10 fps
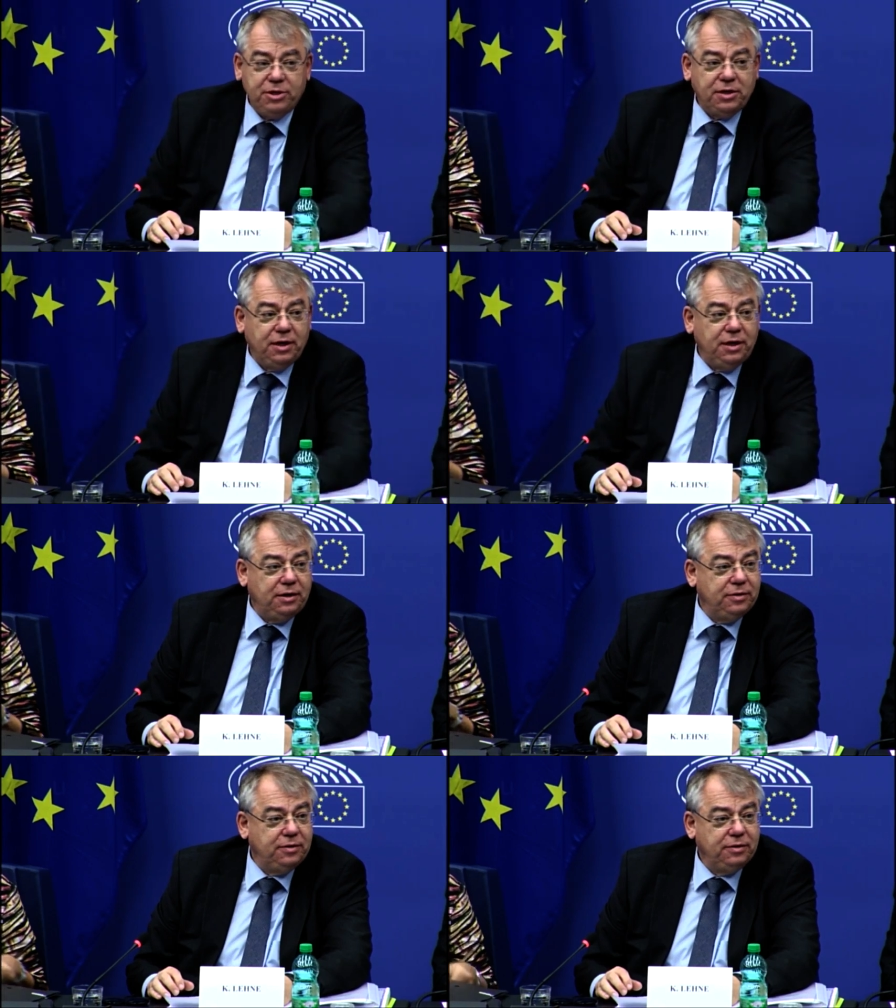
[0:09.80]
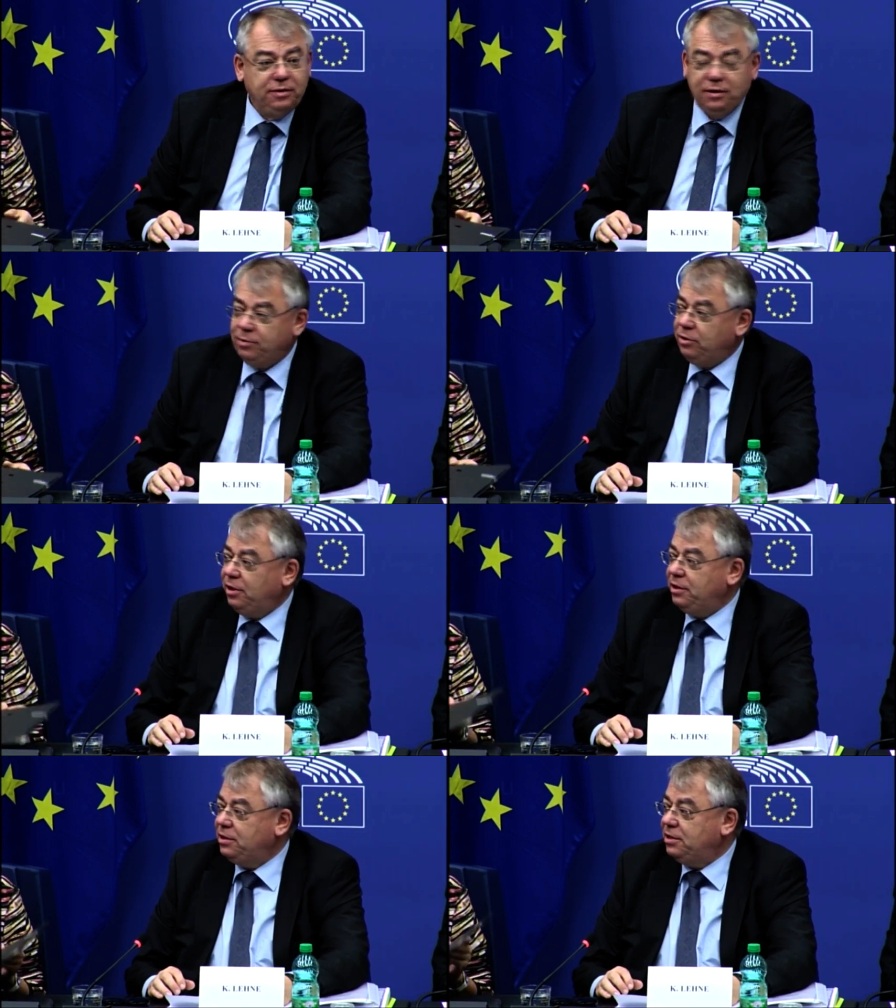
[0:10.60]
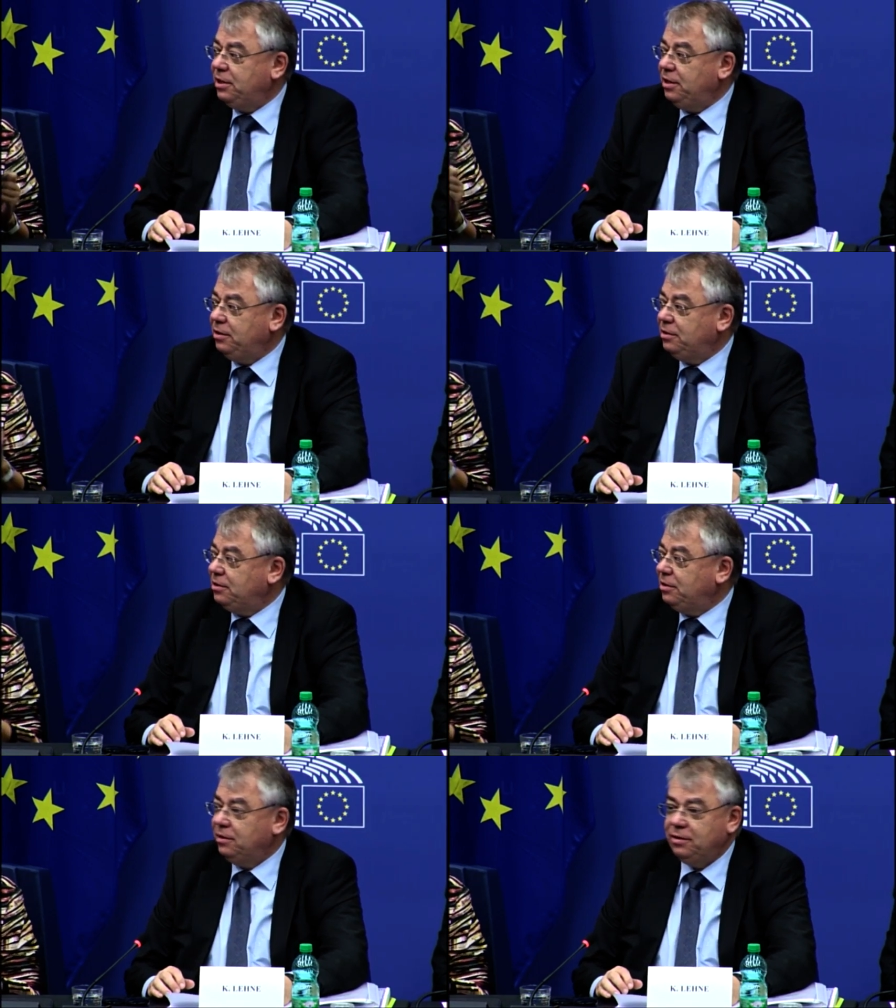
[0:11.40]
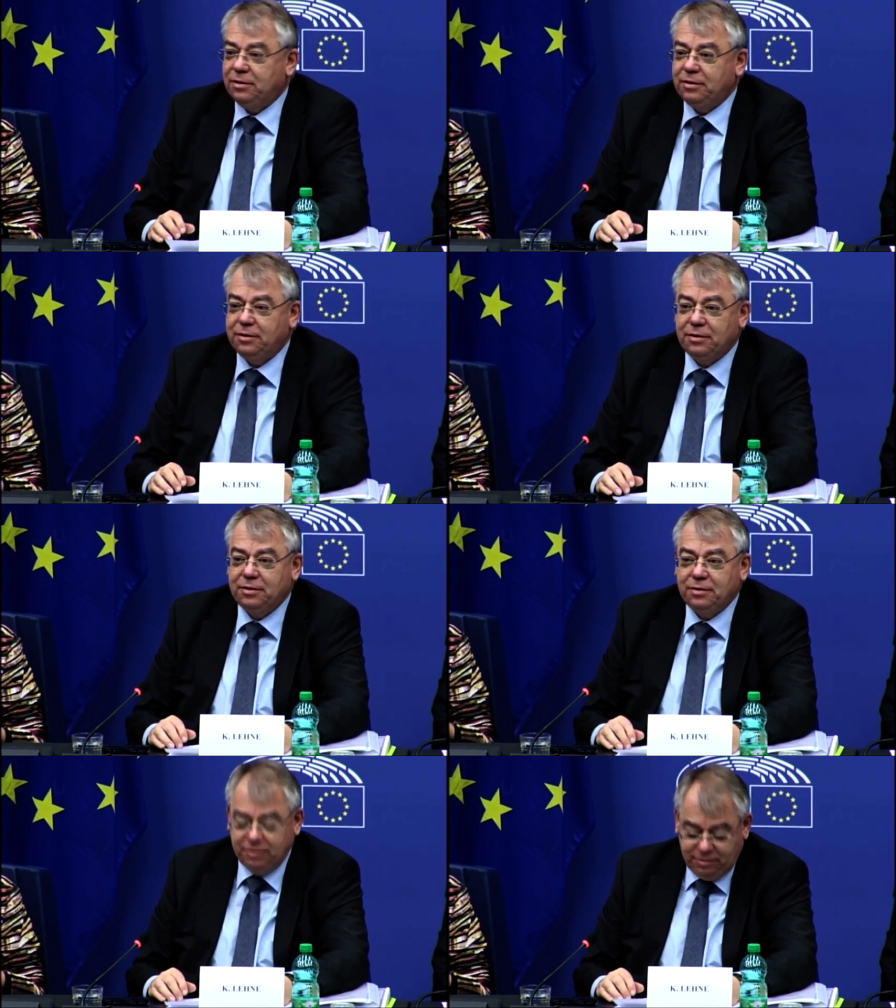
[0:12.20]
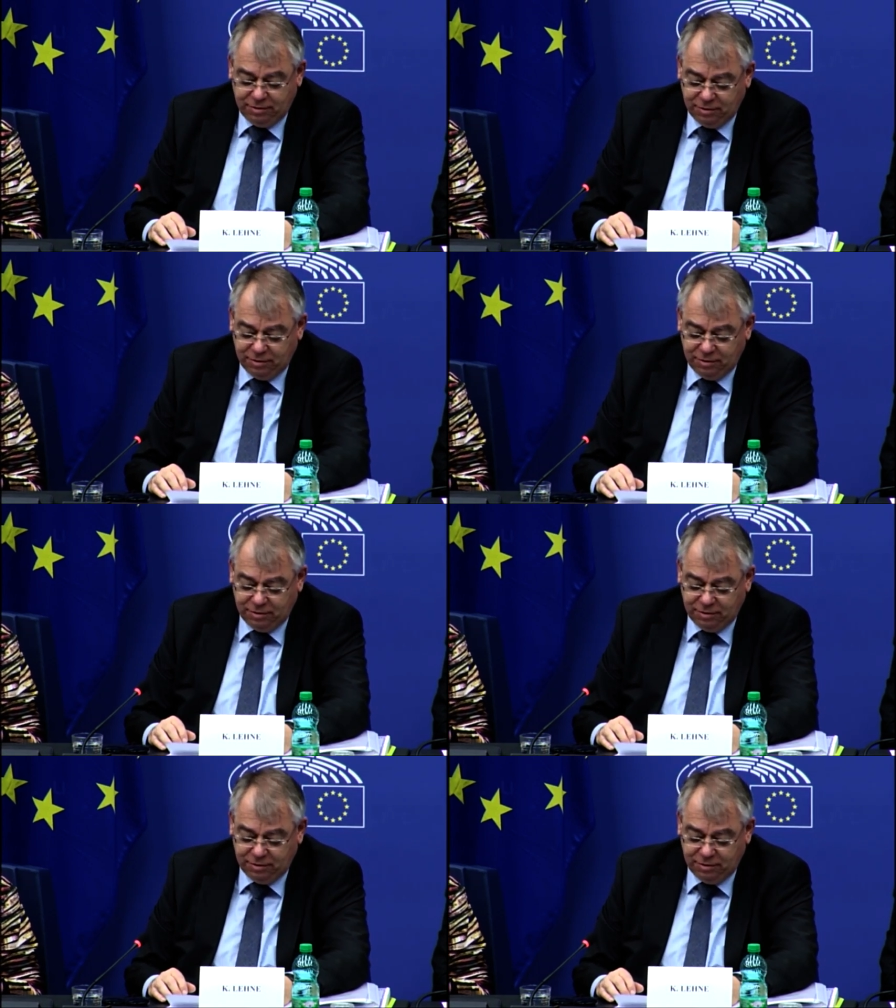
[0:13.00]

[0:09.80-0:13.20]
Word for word: committee members, Commissioner. I haven't seen him.